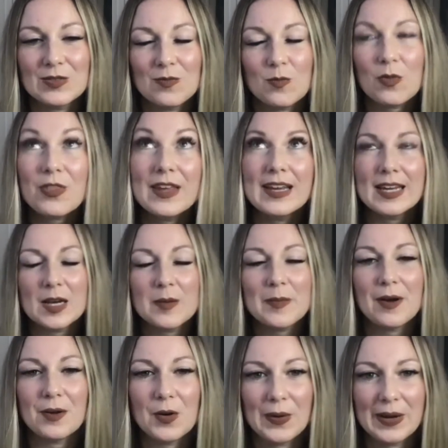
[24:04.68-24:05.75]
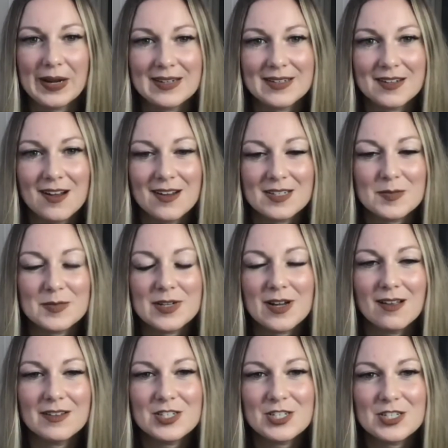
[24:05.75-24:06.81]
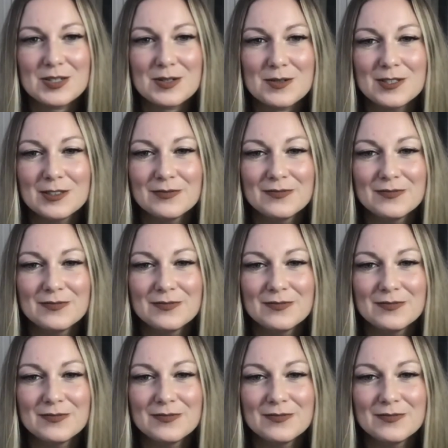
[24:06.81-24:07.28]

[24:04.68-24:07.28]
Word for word: thinking about going into cosmetology school?